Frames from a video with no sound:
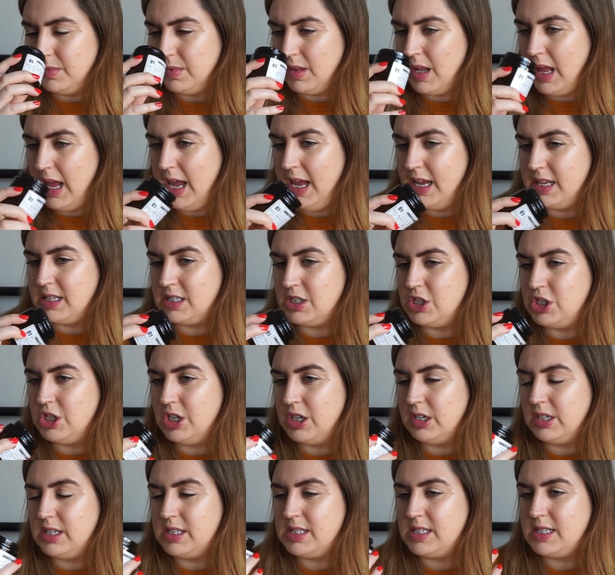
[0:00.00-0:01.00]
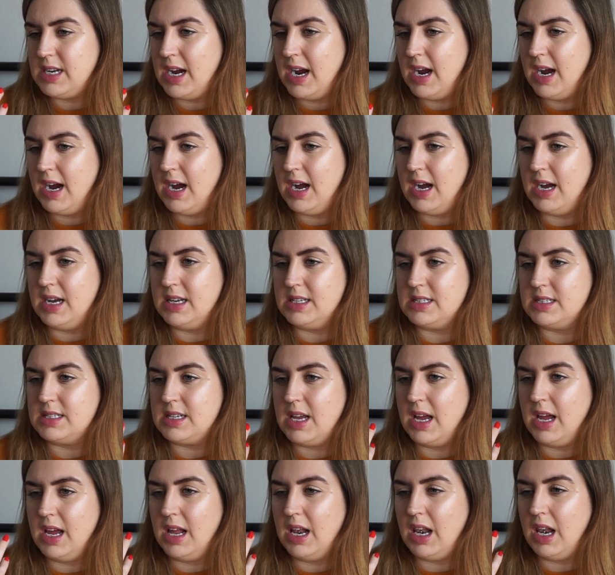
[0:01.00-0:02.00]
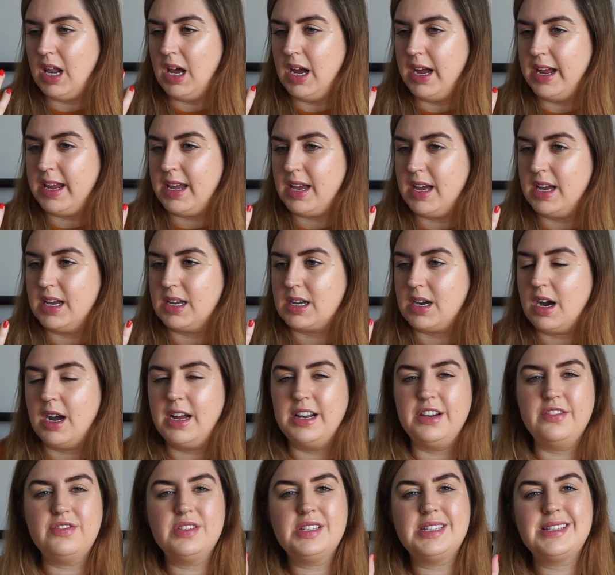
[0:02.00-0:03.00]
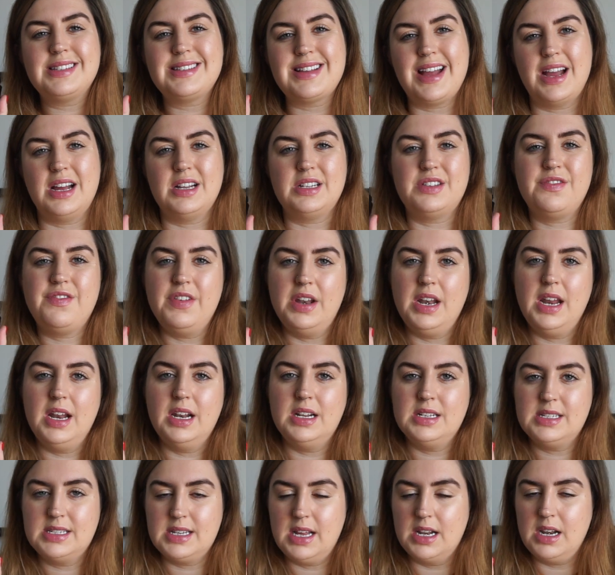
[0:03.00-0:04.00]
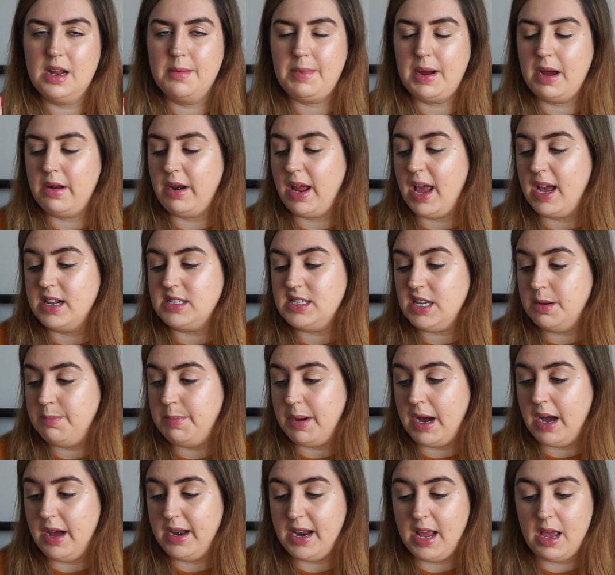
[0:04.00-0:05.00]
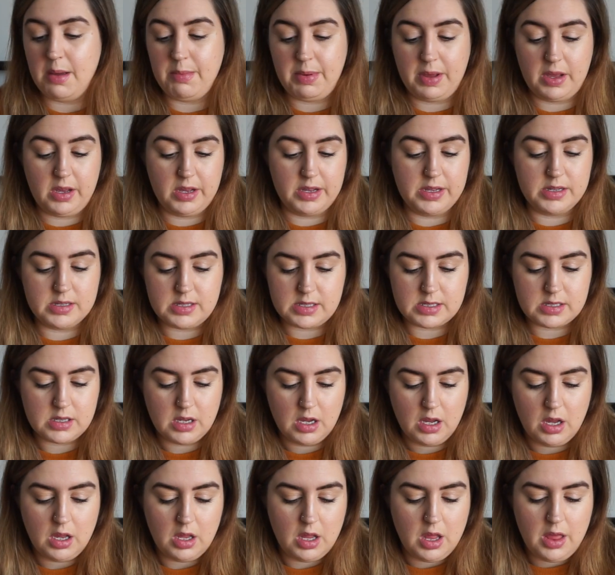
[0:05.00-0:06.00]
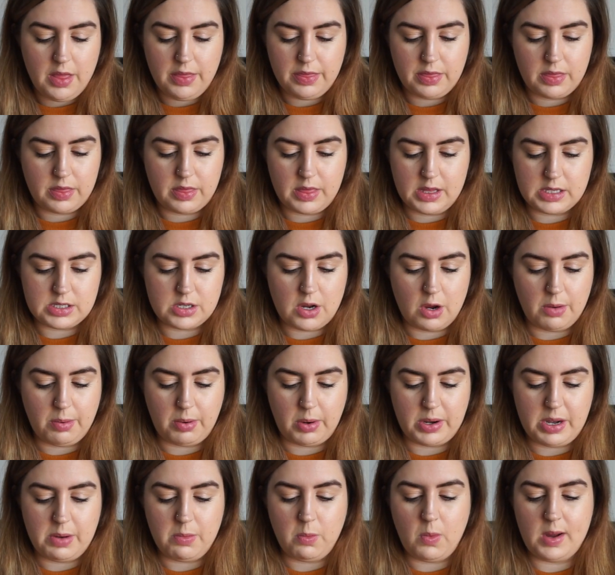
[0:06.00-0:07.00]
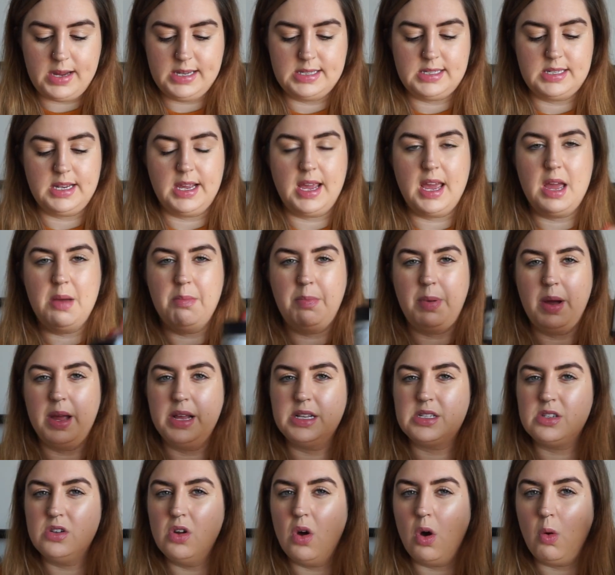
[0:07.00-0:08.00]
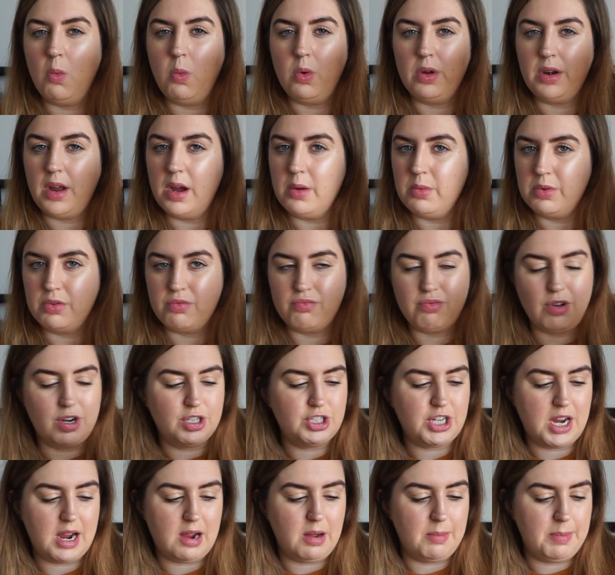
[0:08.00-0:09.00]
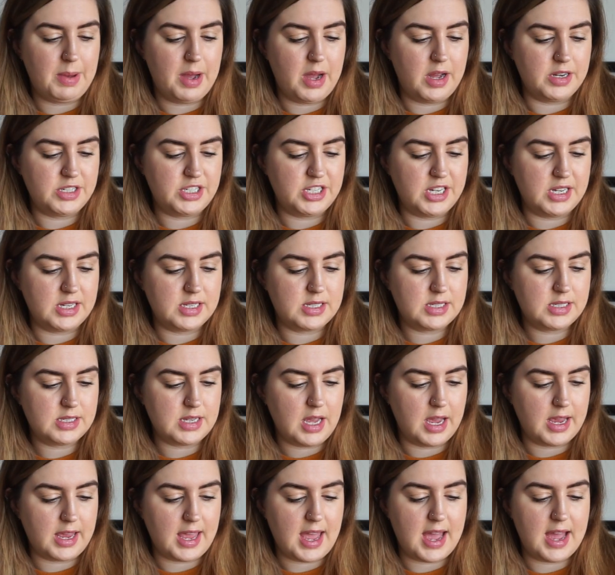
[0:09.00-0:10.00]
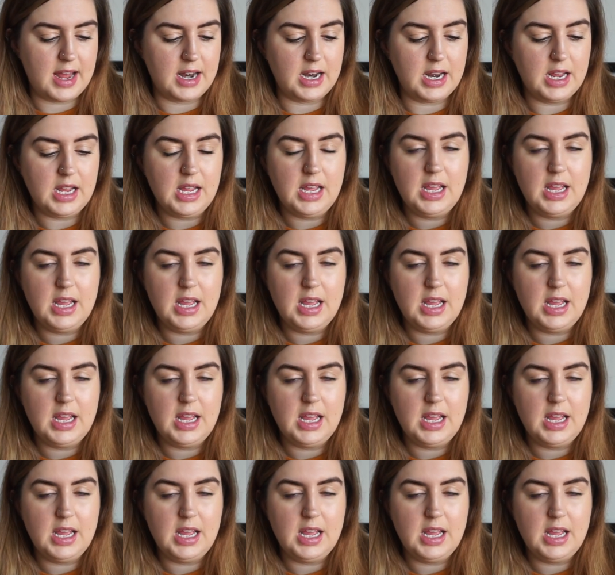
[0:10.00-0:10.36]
It just has like a kind of sad vanilla scent about it. I did burn it because there's no point in wasting it, but it's not one I would rush out and purchase again.